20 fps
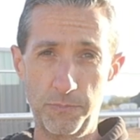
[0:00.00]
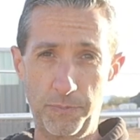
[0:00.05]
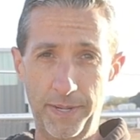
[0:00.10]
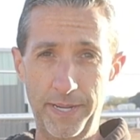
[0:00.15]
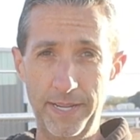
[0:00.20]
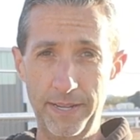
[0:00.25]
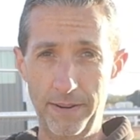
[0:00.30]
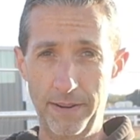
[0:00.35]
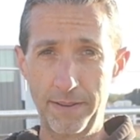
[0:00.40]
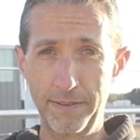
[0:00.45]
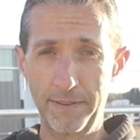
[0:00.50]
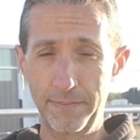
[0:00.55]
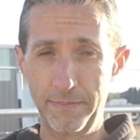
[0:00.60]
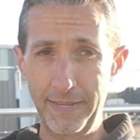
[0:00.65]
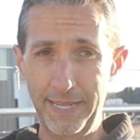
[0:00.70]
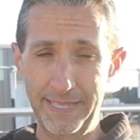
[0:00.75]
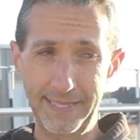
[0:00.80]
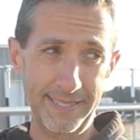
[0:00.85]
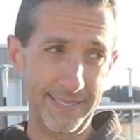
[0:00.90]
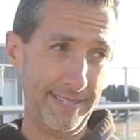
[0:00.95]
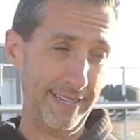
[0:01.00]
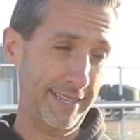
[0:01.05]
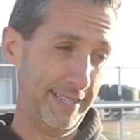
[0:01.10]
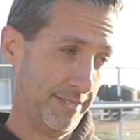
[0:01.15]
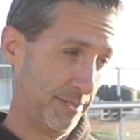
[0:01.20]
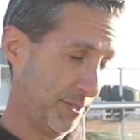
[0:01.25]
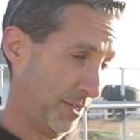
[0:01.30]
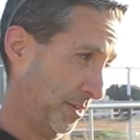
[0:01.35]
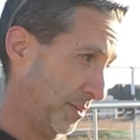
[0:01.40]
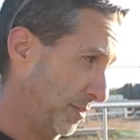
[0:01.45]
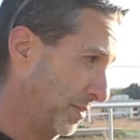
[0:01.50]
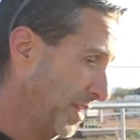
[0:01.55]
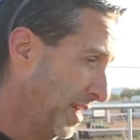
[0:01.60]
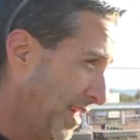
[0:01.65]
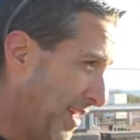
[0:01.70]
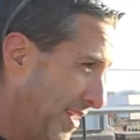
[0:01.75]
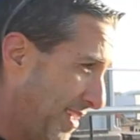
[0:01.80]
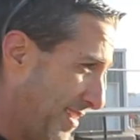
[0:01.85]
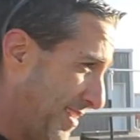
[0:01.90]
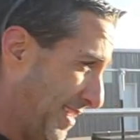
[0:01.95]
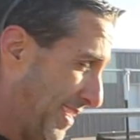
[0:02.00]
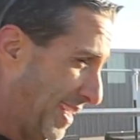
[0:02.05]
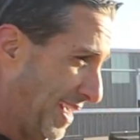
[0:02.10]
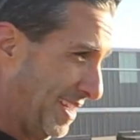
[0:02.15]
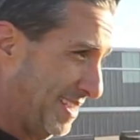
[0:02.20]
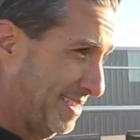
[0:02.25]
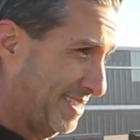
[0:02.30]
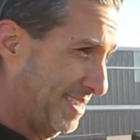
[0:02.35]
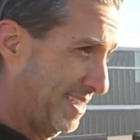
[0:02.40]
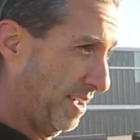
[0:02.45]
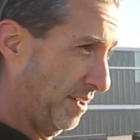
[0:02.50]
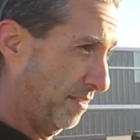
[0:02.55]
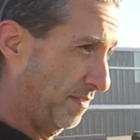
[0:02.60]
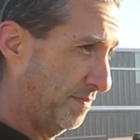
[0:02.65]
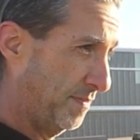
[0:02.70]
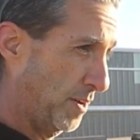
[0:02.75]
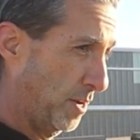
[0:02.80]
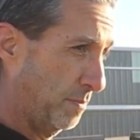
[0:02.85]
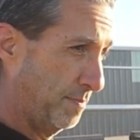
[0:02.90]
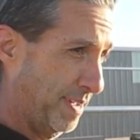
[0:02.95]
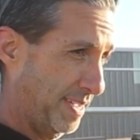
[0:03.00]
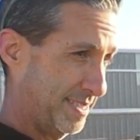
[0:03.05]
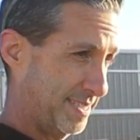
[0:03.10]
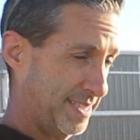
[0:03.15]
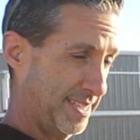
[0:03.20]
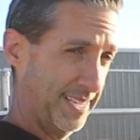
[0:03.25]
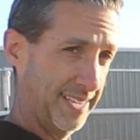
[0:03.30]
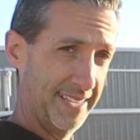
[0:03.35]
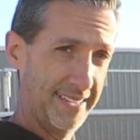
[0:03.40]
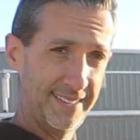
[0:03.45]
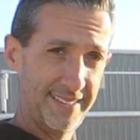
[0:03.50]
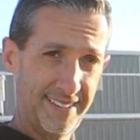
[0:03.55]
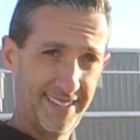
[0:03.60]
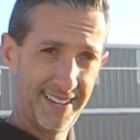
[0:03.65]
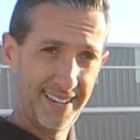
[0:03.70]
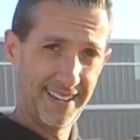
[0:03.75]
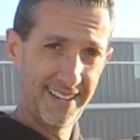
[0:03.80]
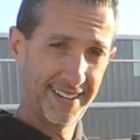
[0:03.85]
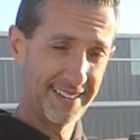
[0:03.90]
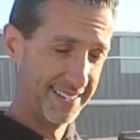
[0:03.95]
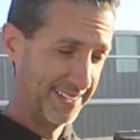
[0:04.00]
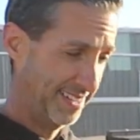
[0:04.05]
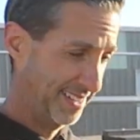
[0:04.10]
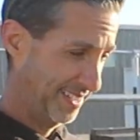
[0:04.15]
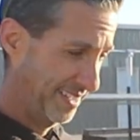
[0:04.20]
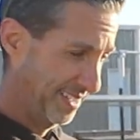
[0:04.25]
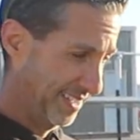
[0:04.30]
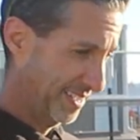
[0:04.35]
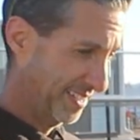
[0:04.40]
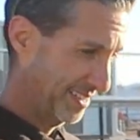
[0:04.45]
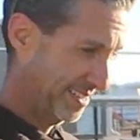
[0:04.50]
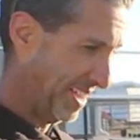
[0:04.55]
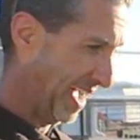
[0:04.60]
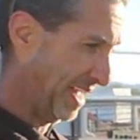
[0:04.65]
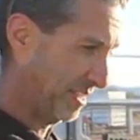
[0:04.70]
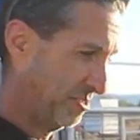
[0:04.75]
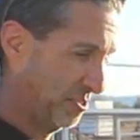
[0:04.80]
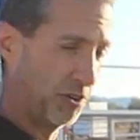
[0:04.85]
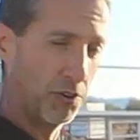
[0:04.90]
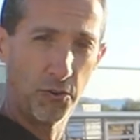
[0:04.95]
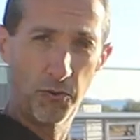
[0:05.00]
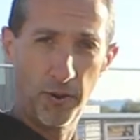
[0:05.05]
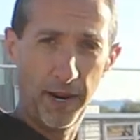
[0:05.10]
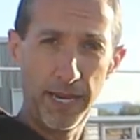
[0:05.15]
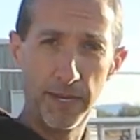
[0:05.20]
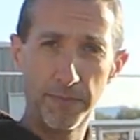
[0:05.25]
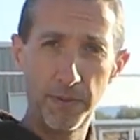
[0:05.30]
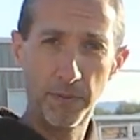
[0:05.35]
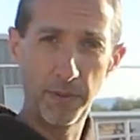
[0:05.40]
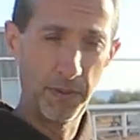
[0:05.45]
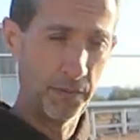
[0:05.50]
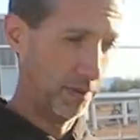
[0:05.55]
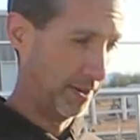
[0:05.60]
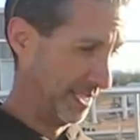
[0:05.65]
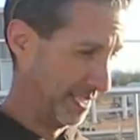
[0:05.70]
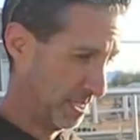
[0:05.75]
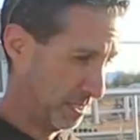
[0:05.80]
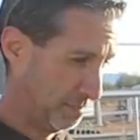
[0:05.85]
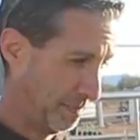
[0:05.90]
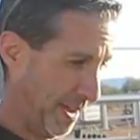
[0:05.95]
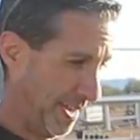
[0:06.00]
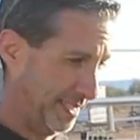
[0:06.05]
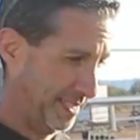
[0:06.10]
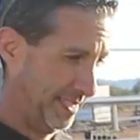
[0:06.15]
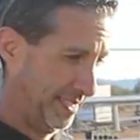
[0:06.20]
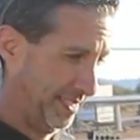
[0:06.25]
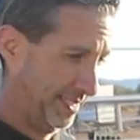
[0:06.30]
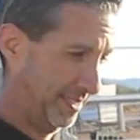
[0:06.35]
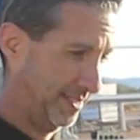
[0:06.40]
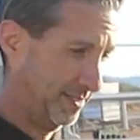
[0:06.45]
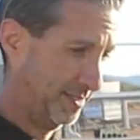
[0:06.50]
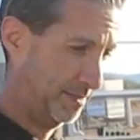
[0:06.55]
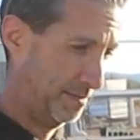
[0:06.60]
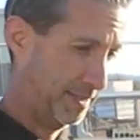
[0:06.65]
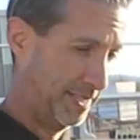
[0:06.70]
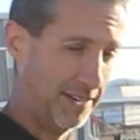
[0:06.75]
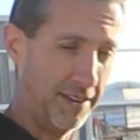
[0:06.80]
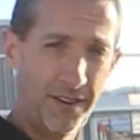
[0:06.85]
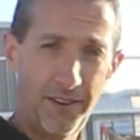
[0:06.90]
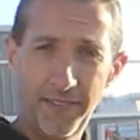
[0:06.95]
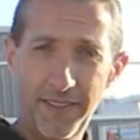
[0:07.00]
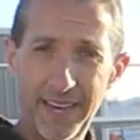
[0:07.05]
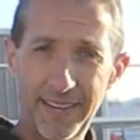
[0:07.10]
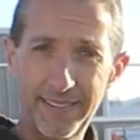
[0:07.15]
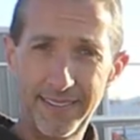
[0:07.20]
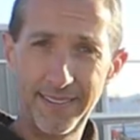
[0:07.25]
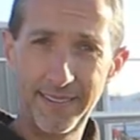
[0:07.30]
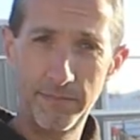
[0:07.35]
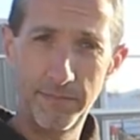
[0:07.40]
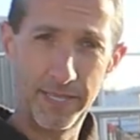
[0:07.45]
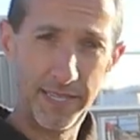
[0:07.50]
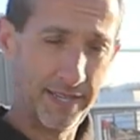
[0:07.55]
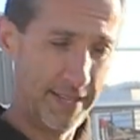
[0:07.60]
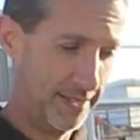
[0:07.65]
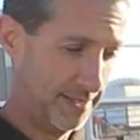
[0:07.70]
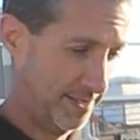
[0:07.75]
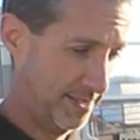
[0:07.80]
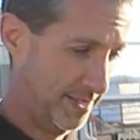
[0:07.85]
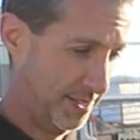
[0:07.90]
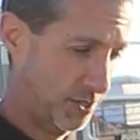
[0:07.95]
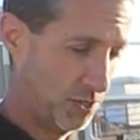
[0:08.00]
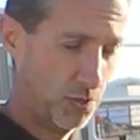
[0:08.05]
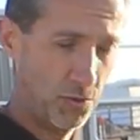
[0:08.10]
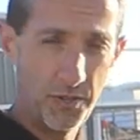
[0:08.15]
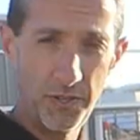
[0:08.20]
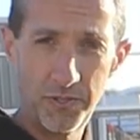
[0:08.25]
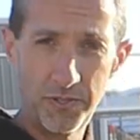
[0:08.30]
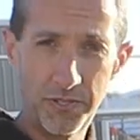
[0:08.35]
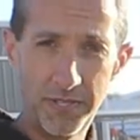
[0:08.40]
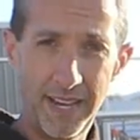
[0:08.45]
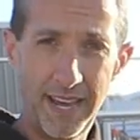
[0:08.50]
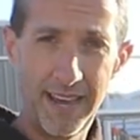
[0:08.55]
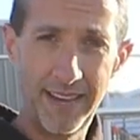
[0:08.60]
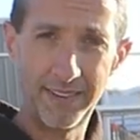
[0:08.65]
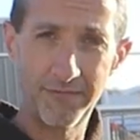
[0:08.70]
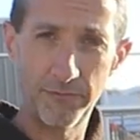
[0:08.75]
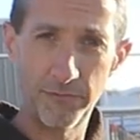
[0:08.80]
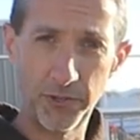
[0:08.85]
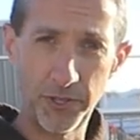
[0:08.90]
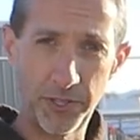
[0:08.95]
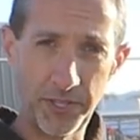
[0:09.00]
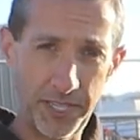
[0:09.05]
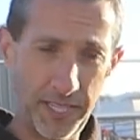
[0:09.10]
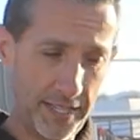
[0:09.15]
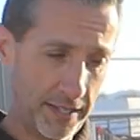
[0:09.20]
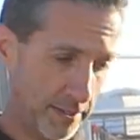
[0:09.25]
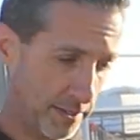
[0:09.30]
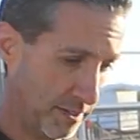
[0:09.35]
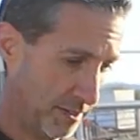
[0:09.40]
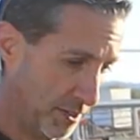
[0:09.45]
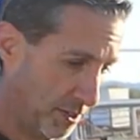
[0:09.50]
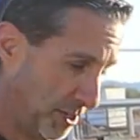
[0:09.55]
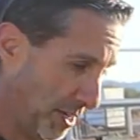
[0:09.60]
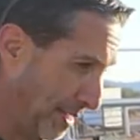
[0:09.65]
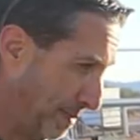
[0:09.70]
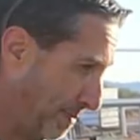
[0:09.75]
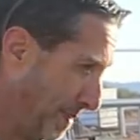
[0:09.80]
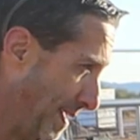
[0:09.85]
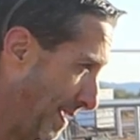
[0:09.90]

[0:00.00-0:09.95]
spring garden beds done. So you can kind of see how the fall beds did. Not so great, but we weren't expecting it to be all that good because the soil's not really in good shape